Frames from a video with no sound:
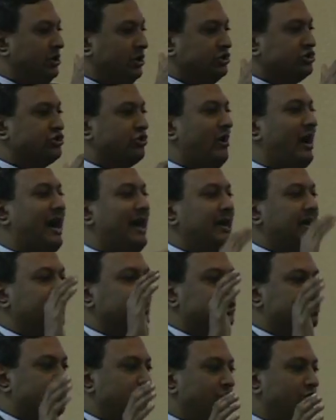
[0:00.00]
tried
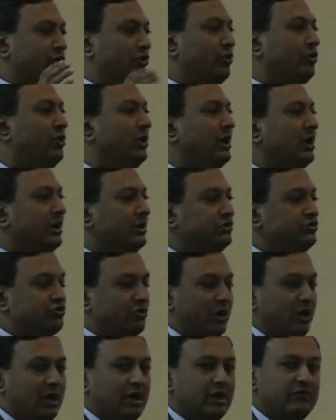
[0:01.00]
and true
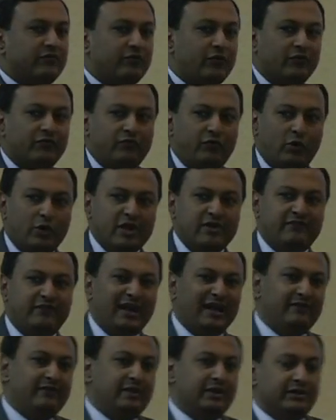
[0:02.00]
drug for
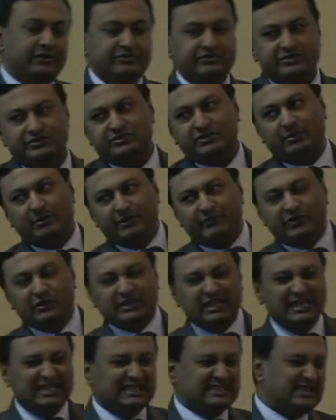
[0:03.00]
45 years. Some of you
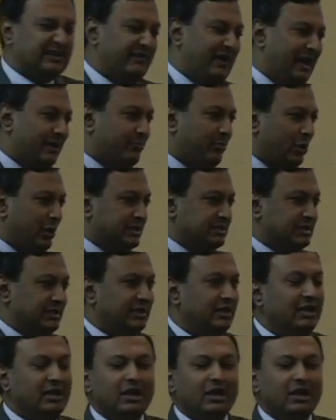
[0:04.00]
think it's a rat poison.